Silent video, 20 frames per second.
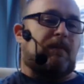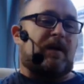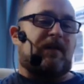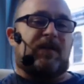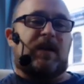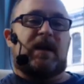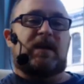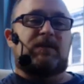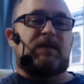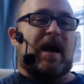
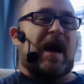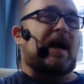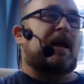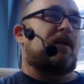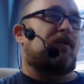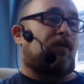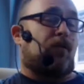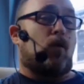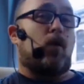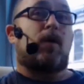things back
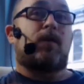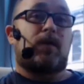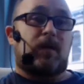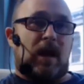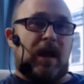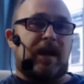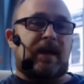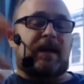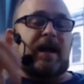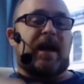and forth,
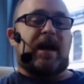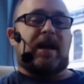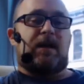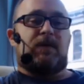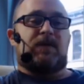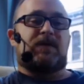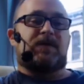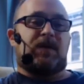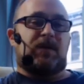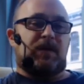like
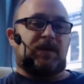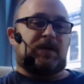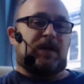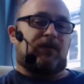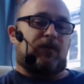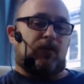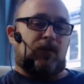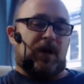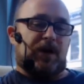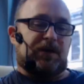cannabis, to these
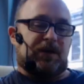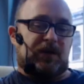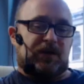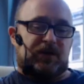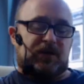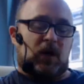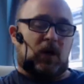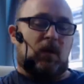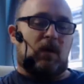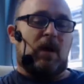different regions.
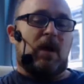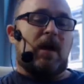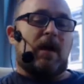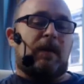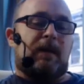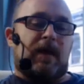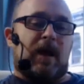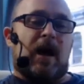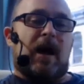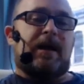So
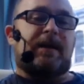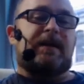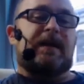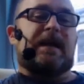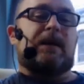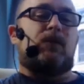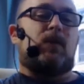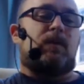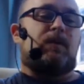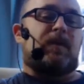the
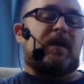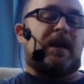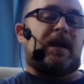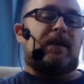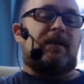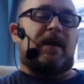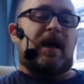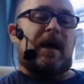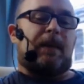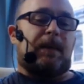idea would be
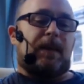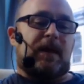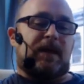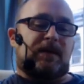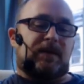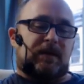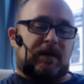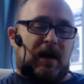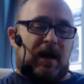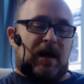that
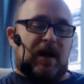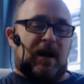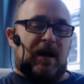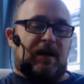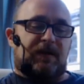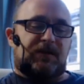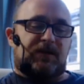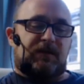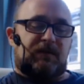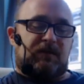this
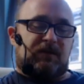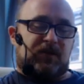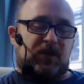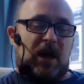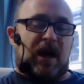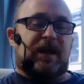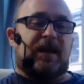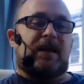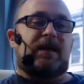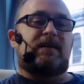
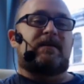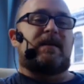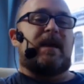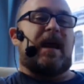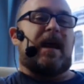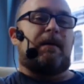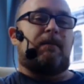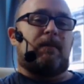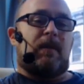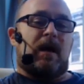Chinese
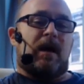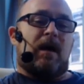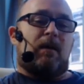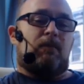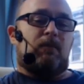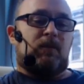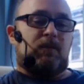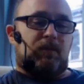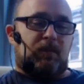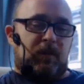name
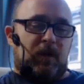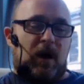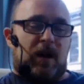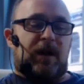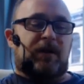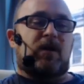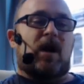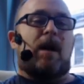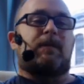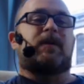got
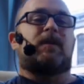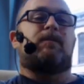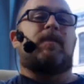adopted